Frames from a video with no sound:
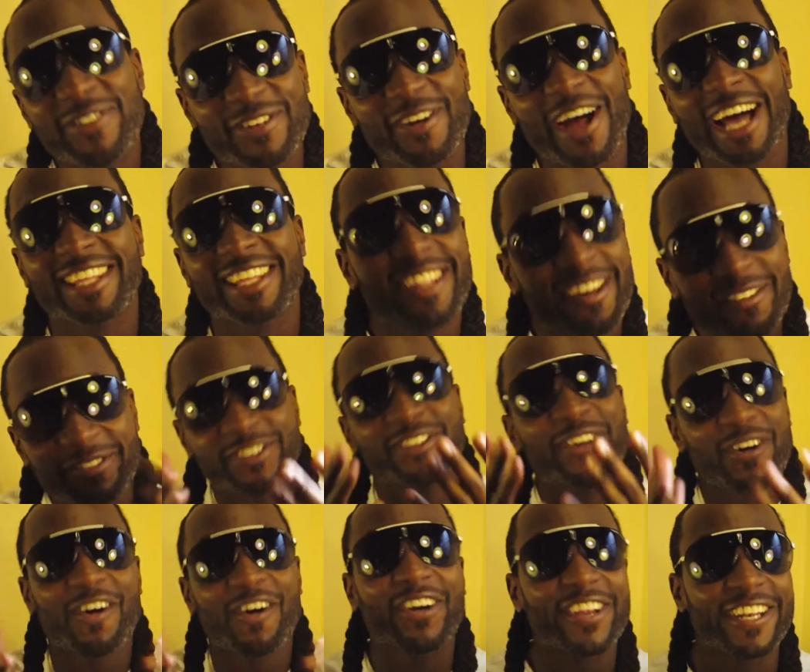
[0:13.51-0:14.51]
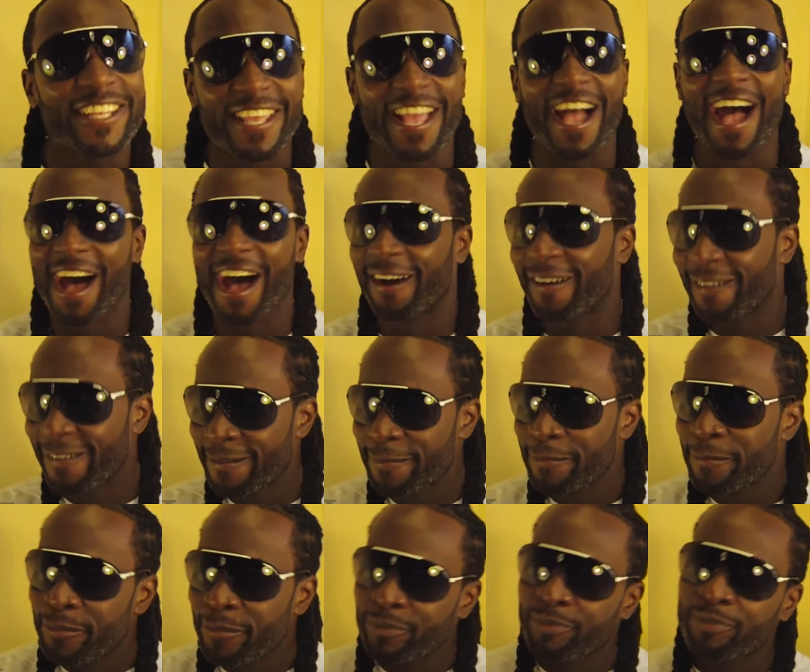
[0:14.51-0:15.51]
I love talking to y'all.
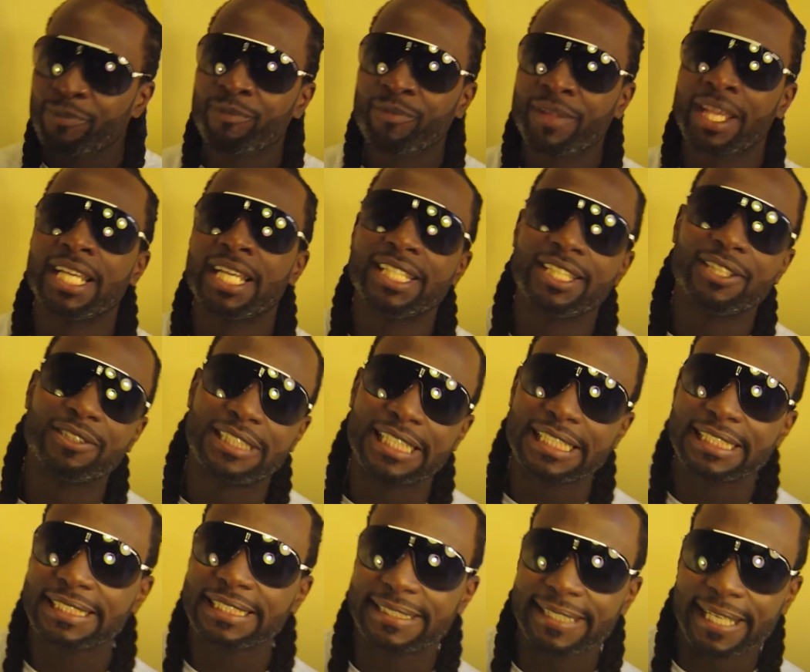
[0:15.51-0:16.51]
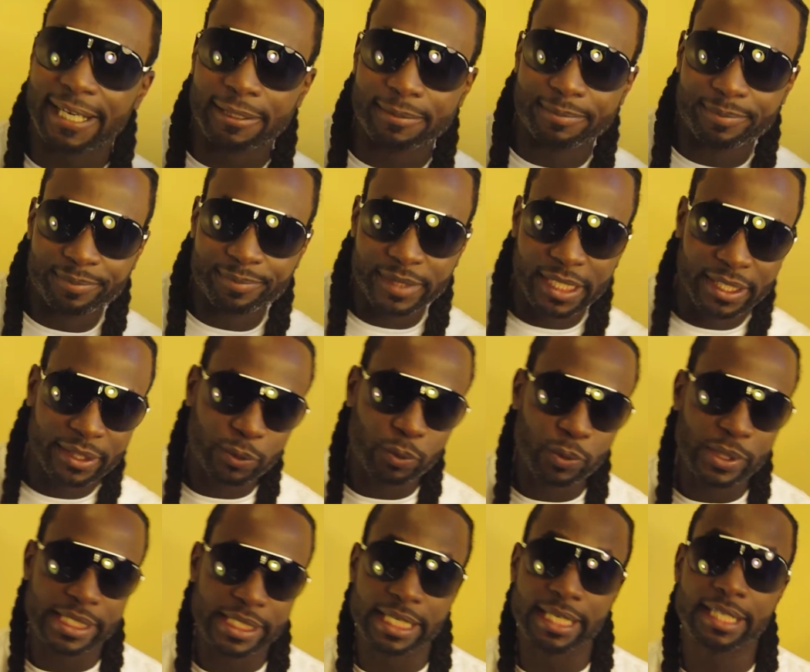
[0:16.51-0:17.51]
So check this out.
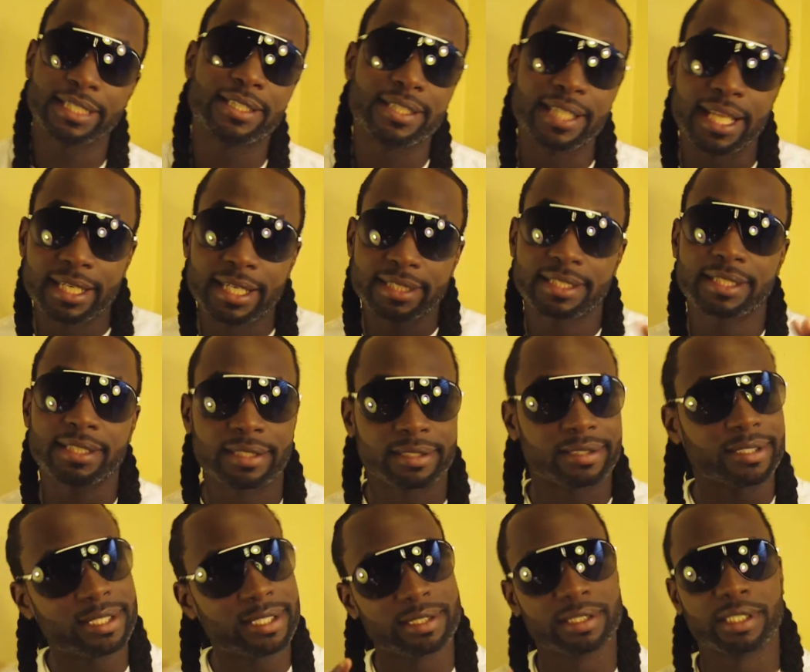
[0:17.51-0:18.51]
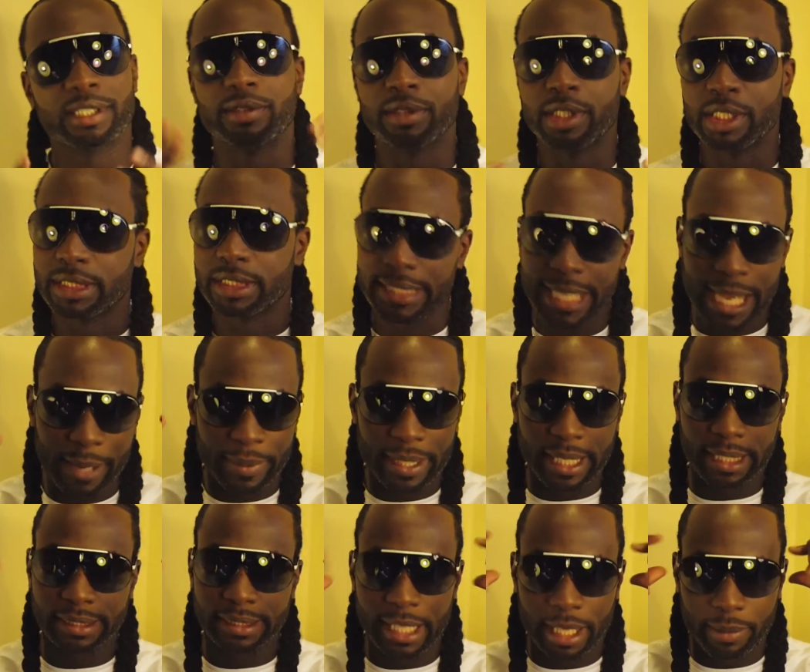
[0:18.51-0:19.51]
Other weekend, this is a good
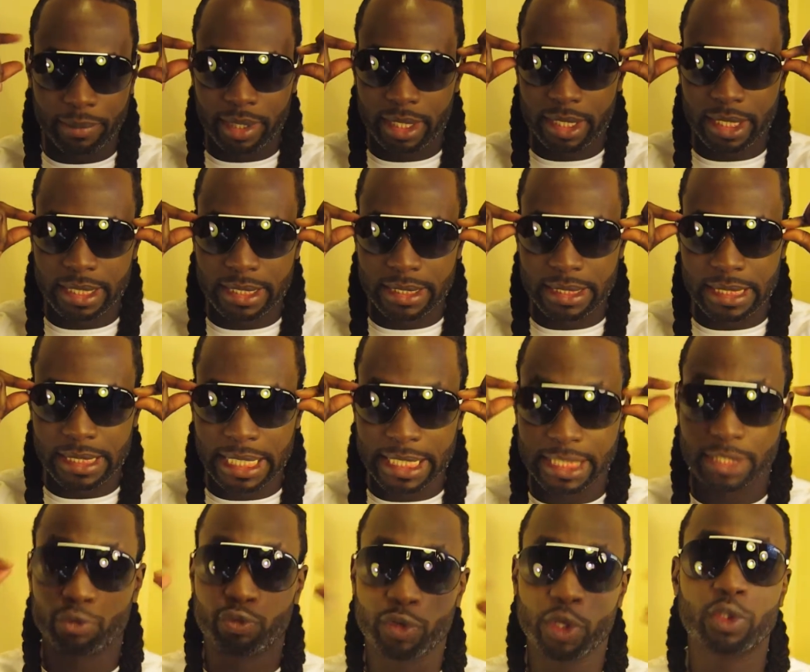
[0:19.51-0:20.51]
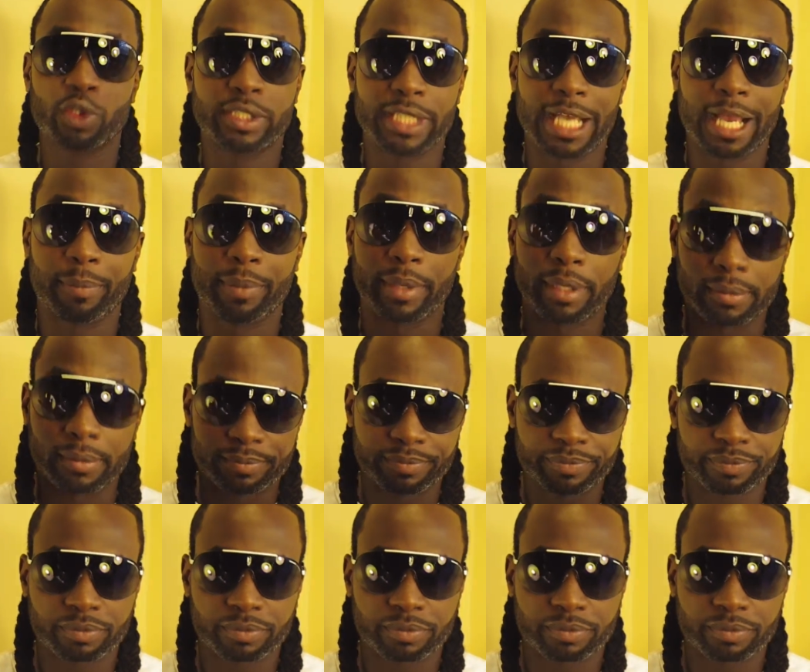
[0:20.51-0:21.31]
topic, I think, because it's a real topic.